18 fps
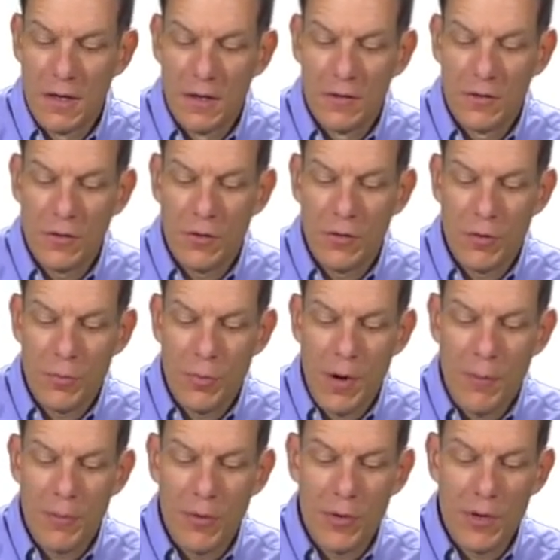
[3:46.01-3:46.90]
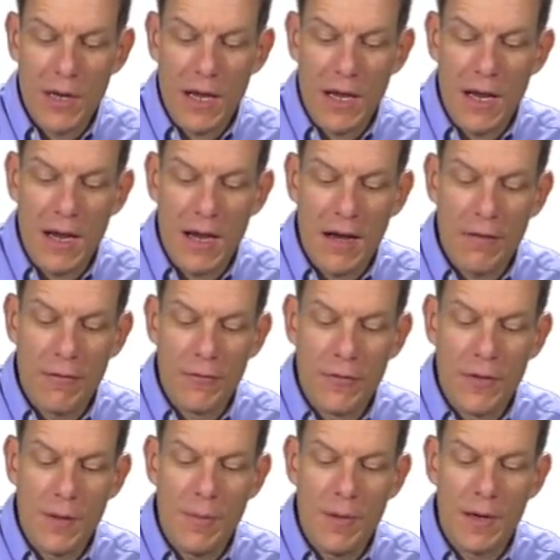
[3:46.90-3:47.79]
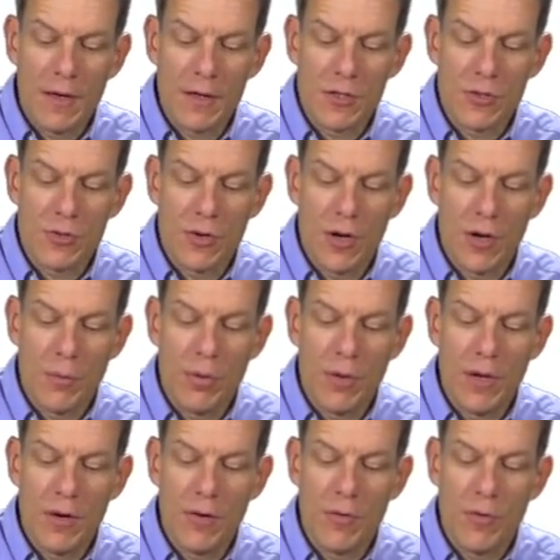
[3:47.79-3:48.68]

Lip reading: So with probability a half, they pick a strong player.